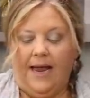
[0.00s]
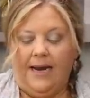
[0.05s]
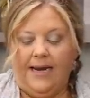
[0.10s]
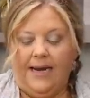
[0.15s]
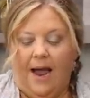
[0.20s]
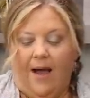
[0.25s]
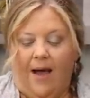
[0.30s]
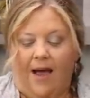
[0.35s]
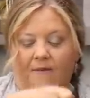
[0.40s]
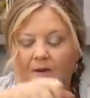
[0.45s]

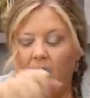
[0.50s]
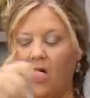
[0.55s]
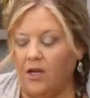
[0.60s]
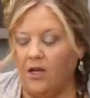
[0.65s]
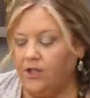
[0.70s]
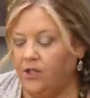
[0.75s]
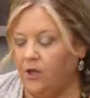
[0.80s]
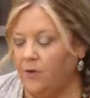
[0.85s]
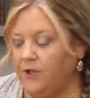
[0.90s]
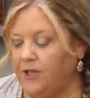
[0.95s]
Now, I've
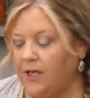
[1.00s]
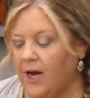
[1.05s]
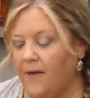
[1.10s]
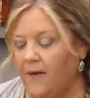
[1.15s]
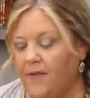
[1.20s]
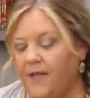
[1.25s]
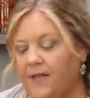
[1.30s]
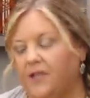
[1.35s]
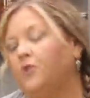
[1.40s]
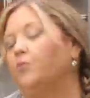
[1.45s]
also
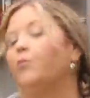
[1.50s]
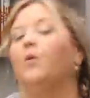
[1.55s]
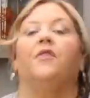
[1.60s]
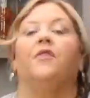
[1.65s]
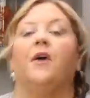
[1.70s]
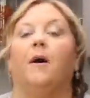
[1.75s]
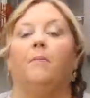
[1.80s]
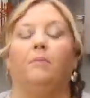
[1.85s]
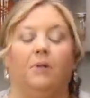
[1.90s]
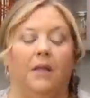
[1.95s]
done this
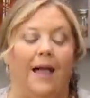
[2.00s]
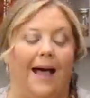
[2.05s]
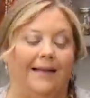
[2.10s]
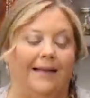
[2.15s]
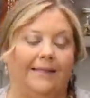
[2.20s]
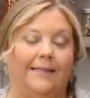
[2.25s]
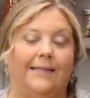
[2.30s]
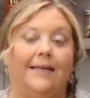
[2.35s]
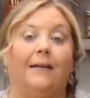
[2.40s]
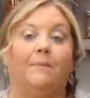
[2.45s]
with a
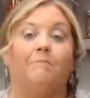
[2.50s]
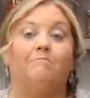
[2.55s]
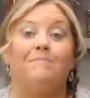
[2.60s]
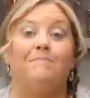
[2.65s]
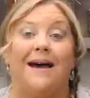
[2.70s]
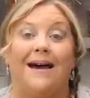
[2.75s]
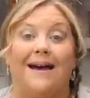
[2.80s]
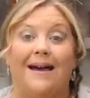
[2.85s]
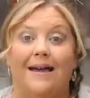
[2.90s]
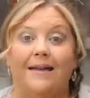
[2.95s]
plastic
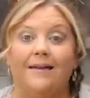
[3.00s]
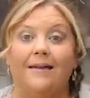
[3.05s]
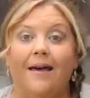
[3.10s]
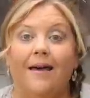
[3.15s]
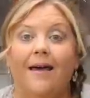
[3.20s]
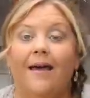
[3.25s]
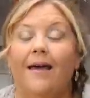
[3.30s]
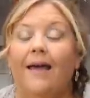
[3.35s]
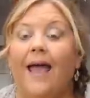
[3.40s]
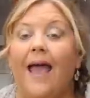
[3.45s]
bag,